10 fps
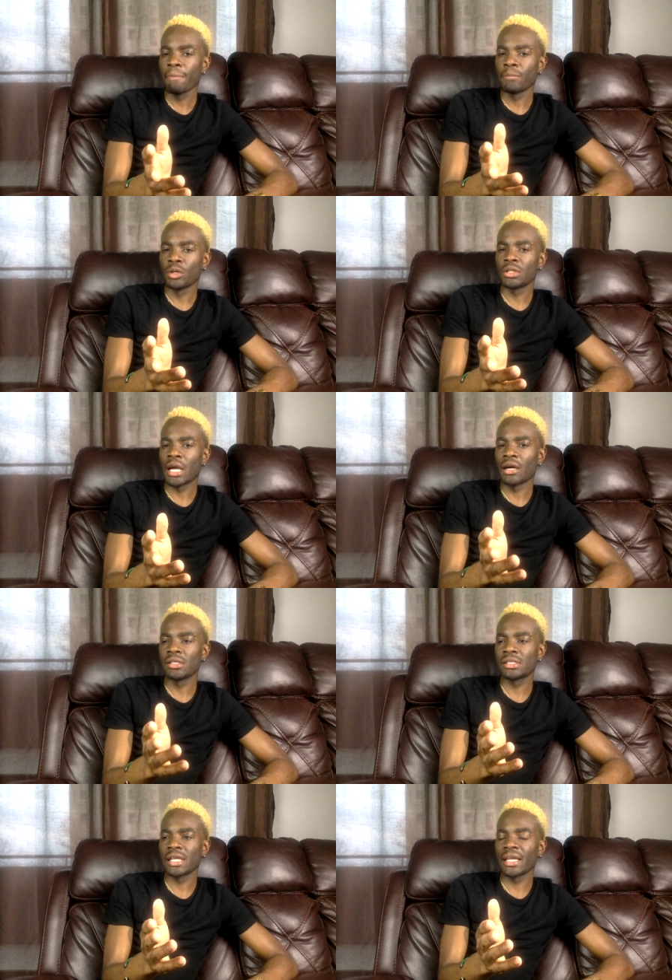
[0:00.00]
but
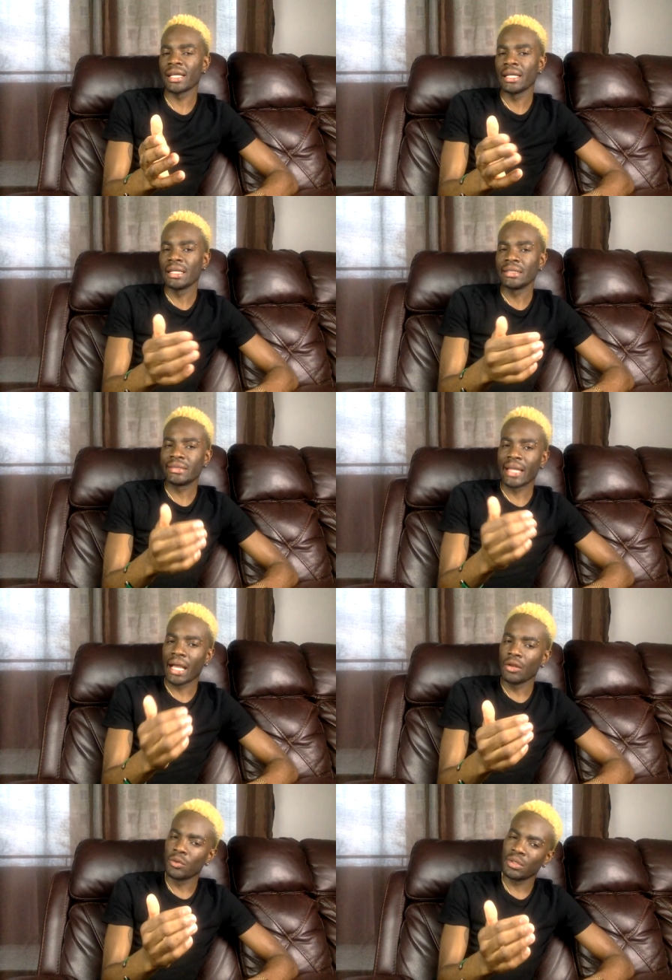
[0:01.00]
I'd say
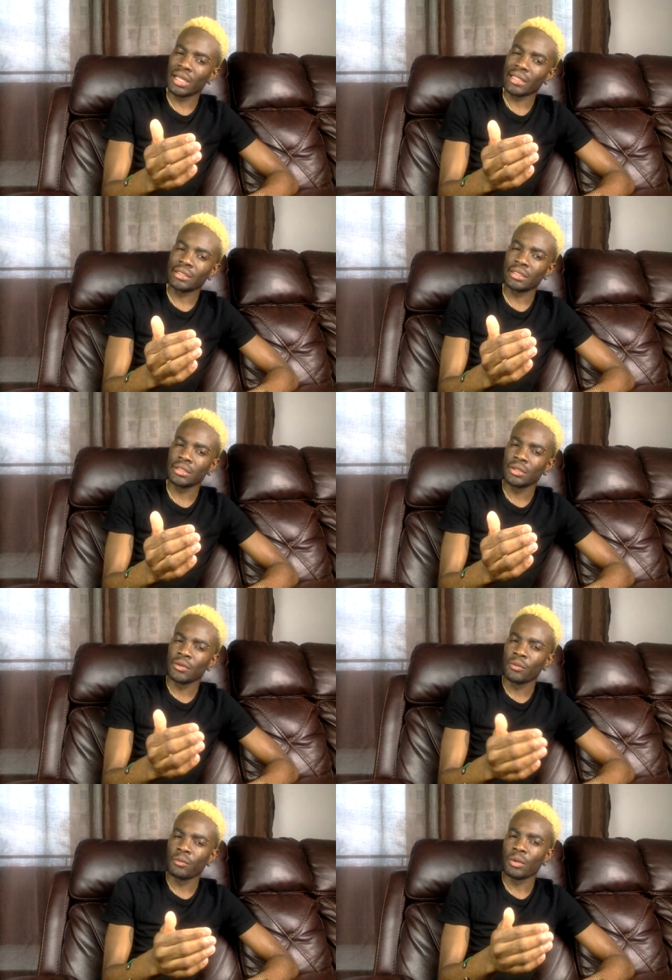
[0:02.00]
dilute that
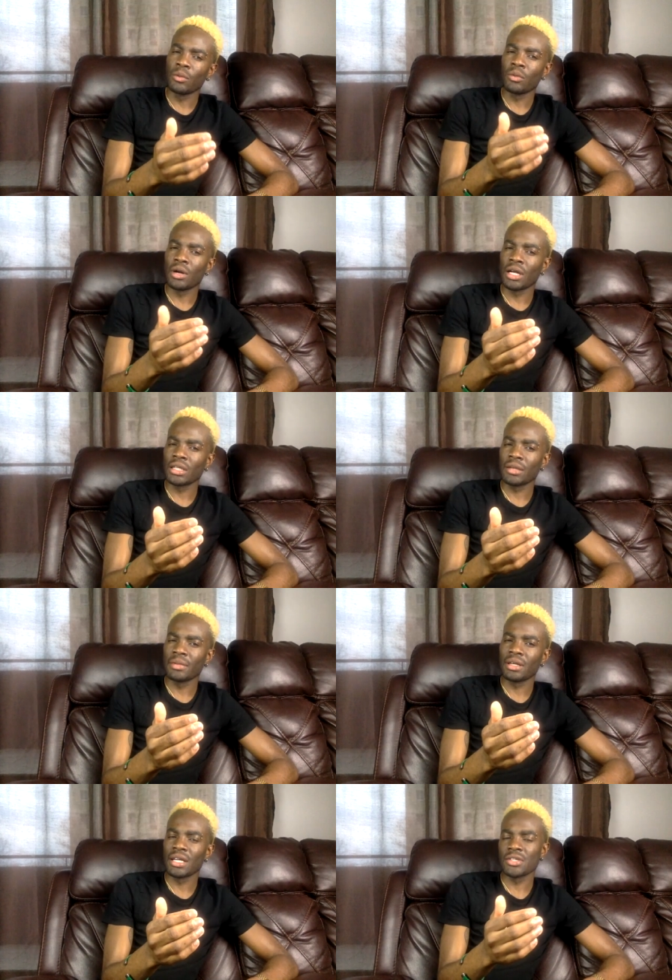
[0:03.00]
with water
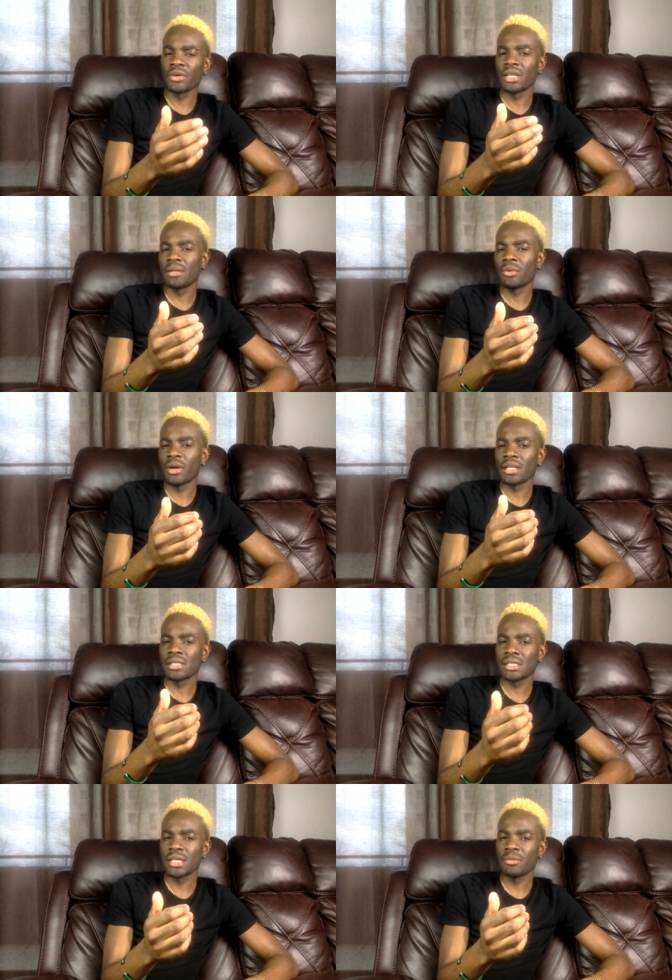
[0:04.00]
because red label wine
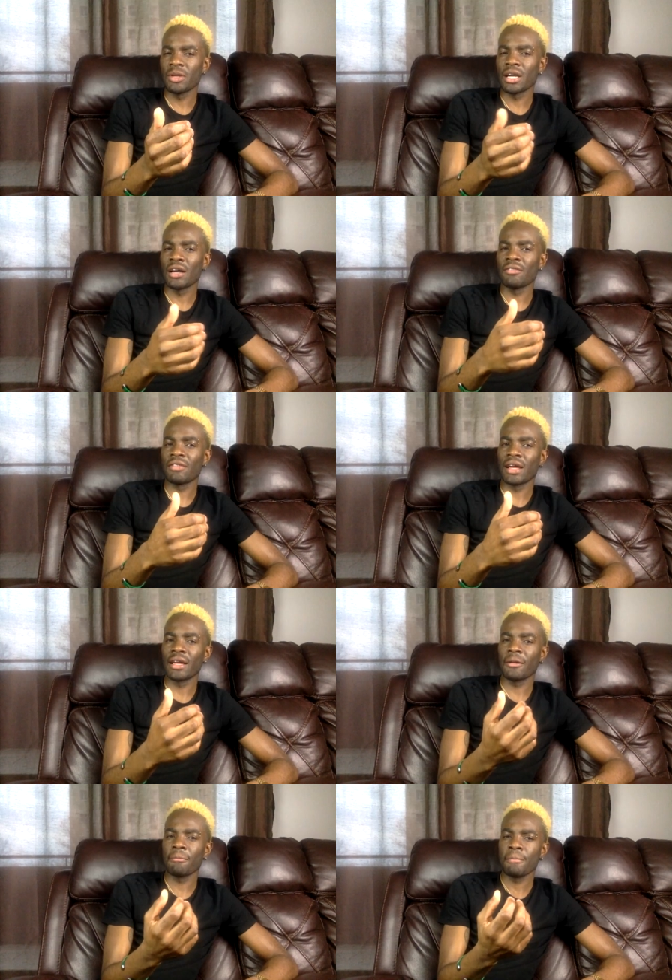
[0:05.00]
seem we have like